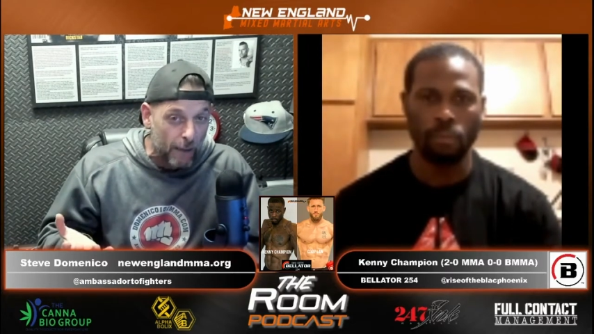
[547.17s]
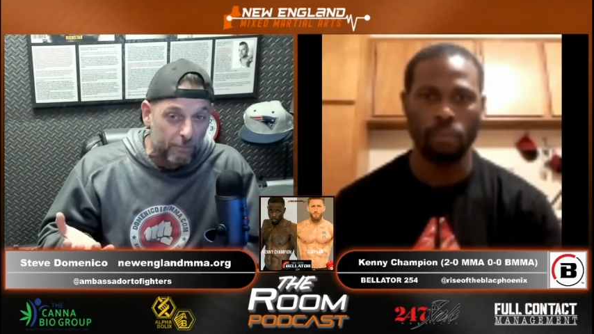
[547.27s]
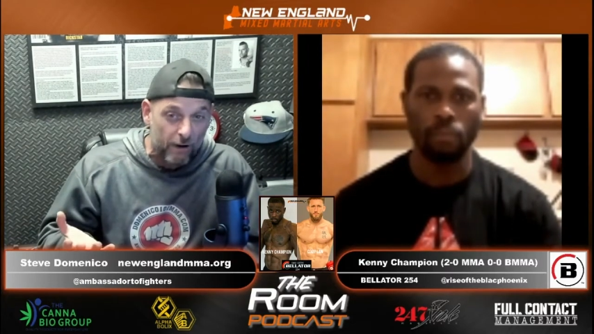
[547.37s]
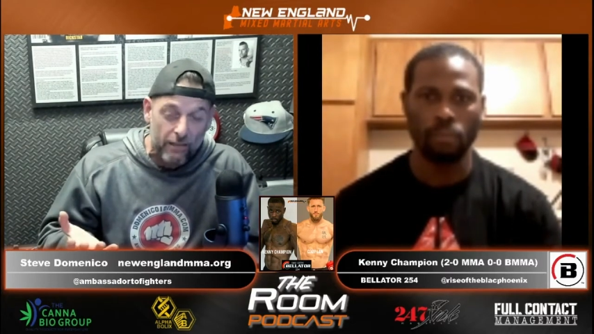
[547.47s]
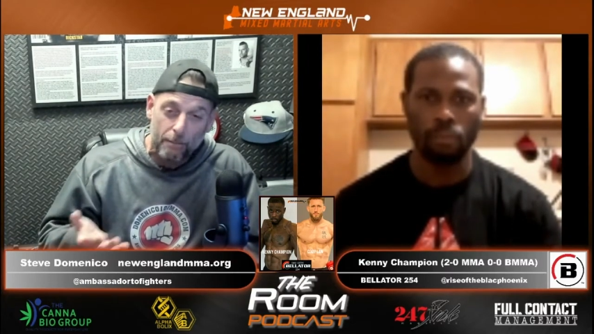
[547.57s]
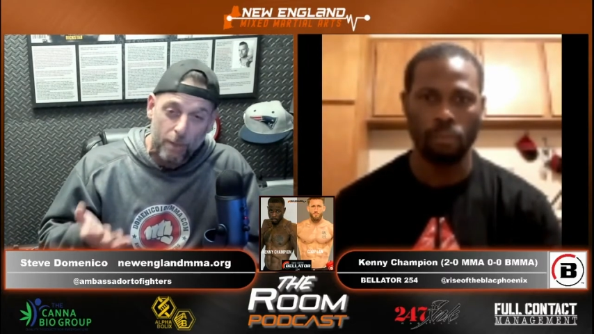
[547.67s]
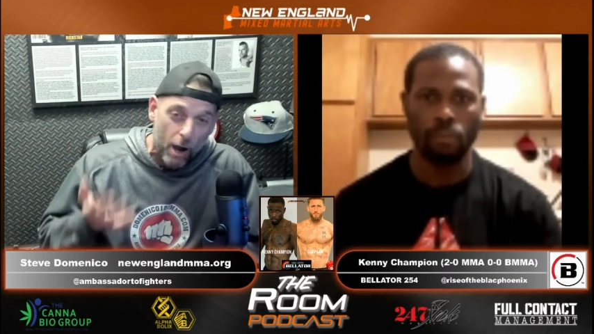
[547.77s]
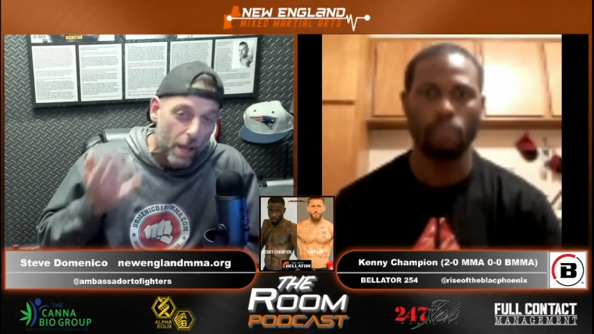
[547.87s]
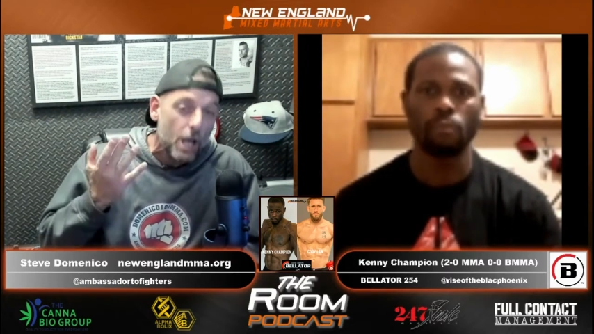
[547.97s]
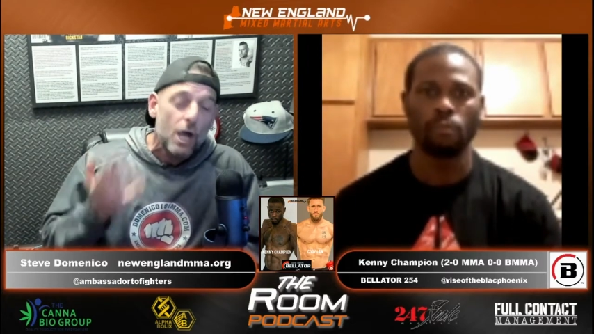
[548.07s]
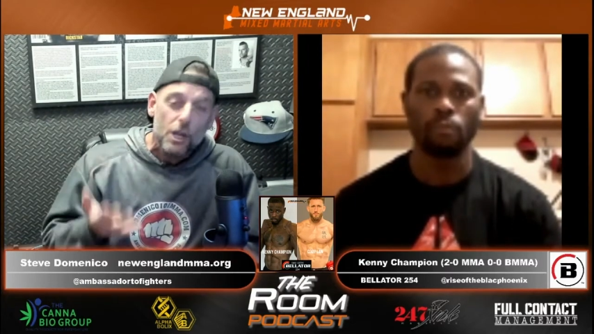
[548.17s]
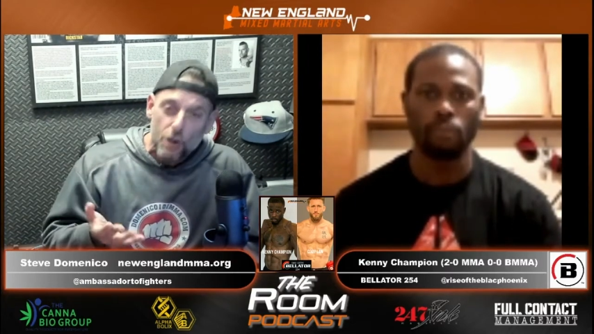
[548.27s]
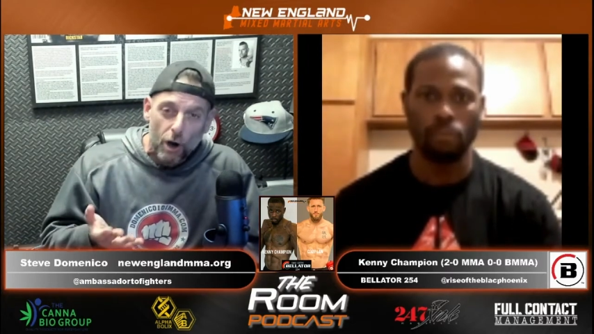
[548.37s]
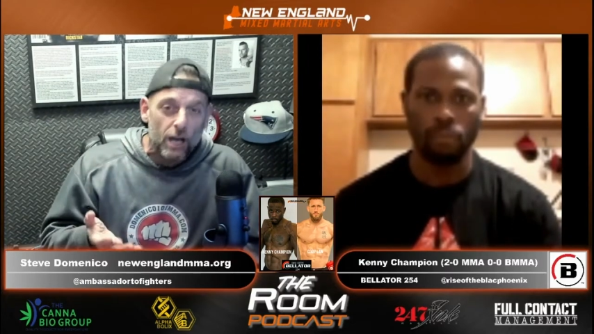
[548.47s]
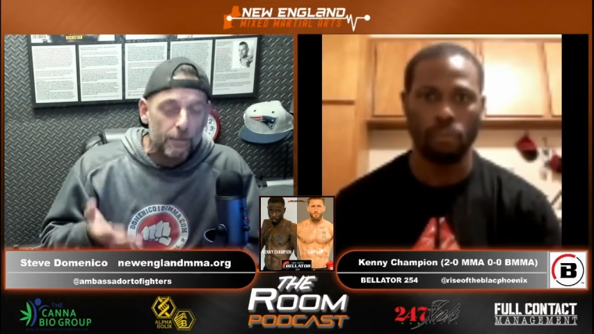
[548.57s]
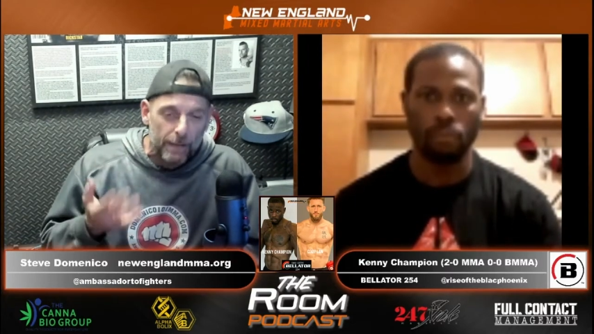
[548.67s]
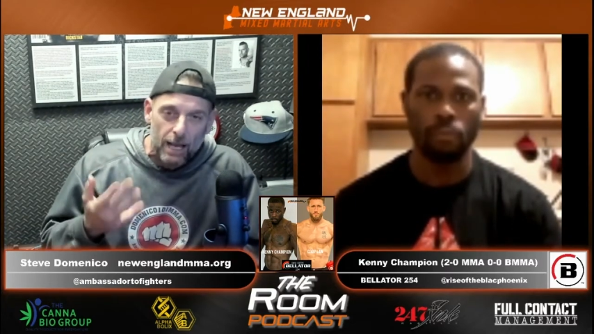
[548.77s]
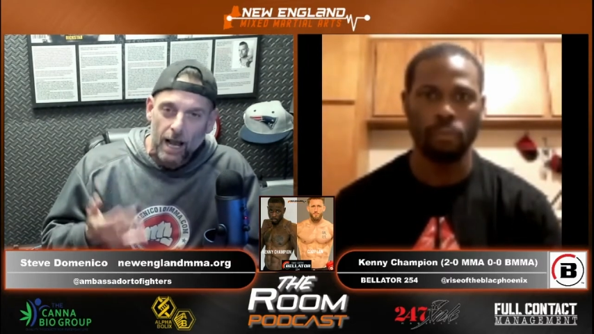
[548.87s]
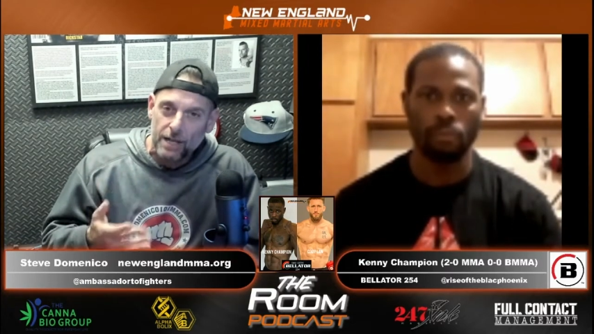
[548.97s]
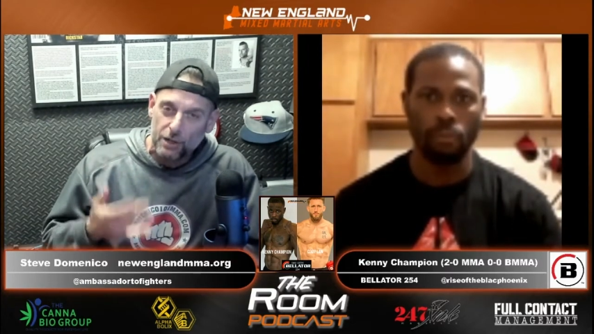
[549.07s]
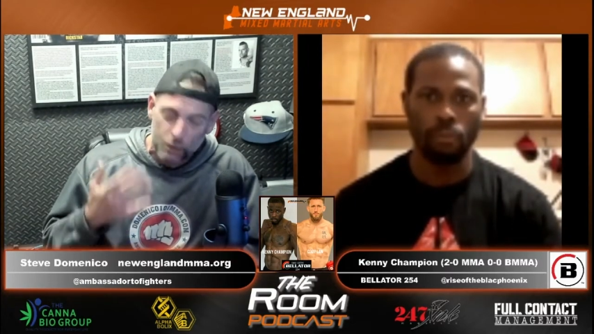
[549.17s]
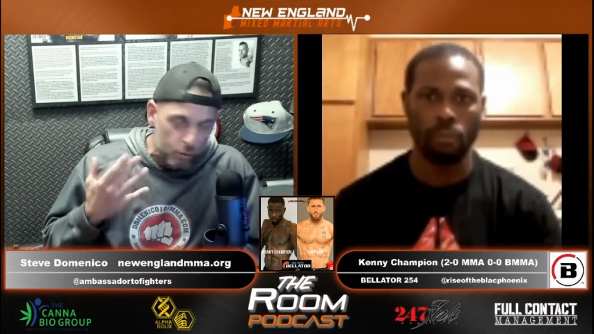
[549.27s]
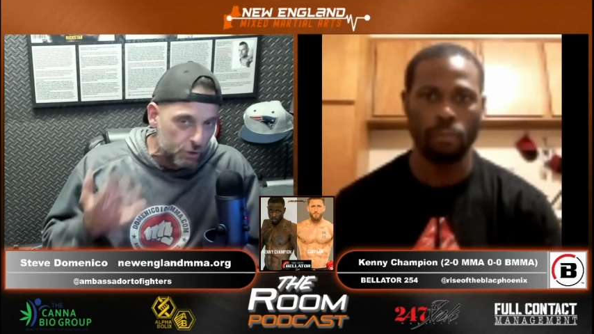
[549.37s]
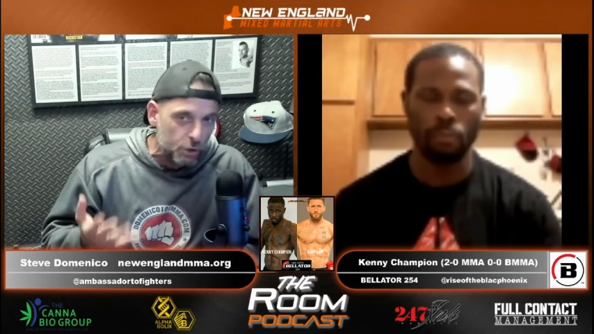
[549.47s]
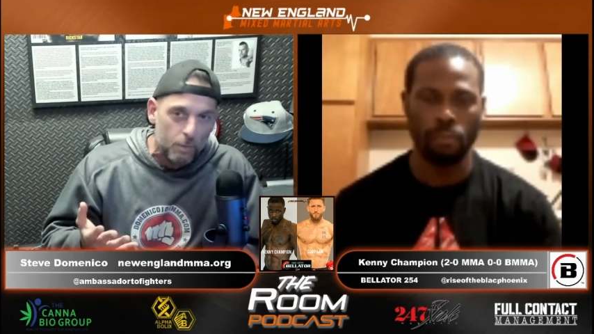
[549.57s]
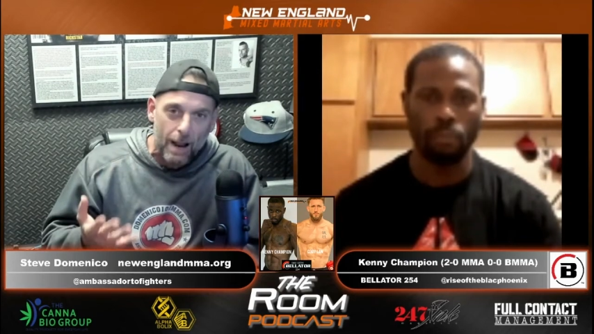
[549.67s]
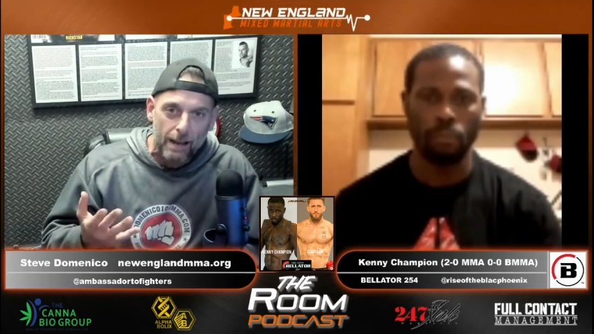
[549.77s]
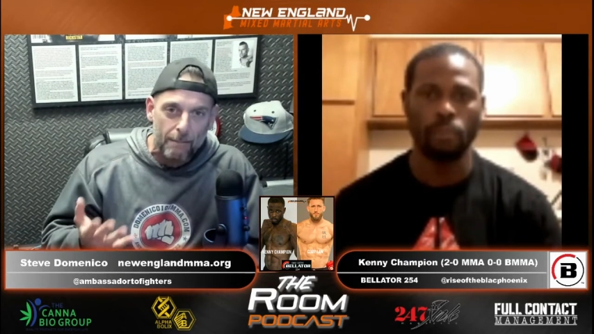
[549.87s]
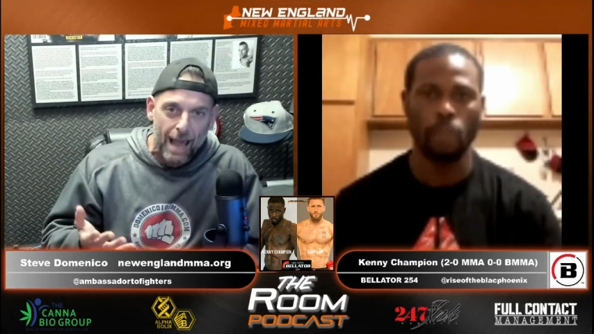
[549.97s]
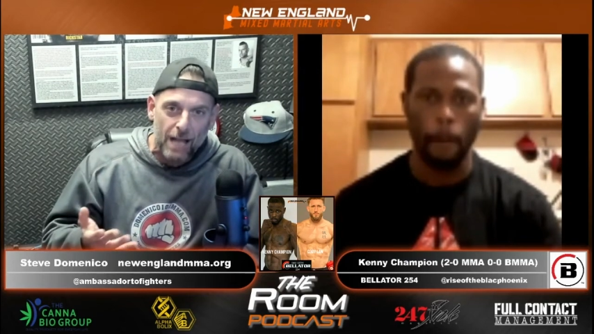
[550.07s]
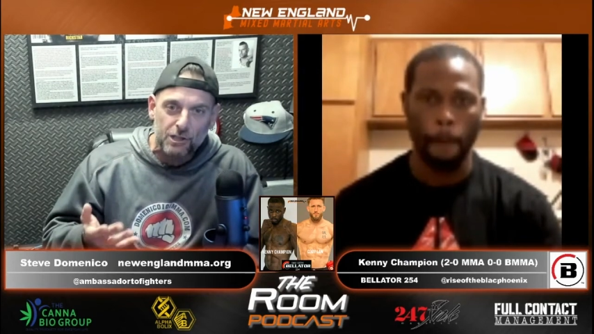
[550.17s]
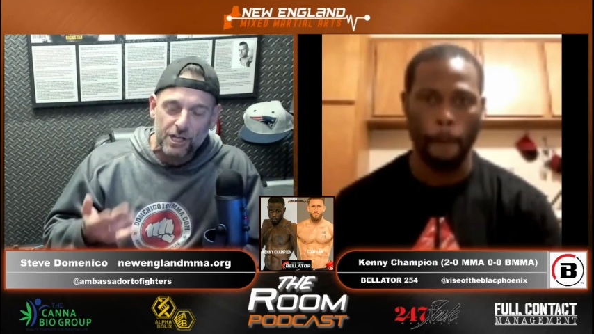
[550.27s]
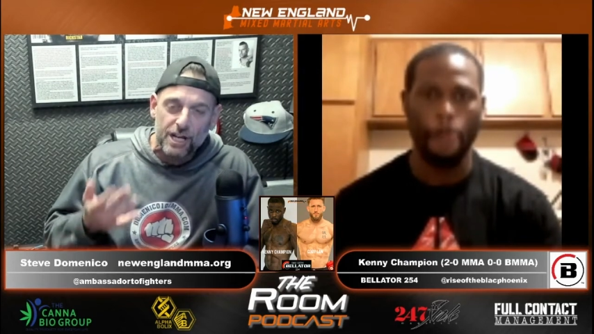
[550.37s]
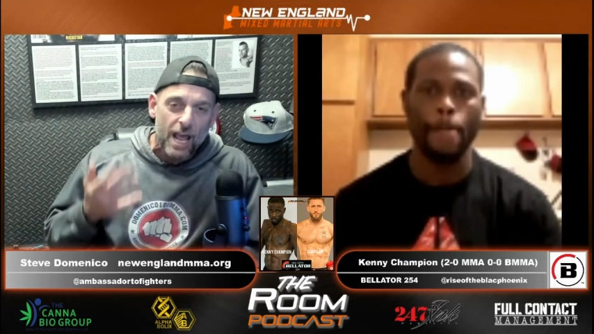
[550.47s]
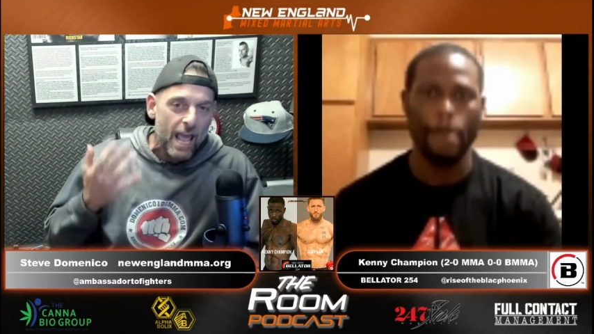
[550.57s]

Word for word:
Speaker 1: brother, but you're going to be on YouTube, I imagine,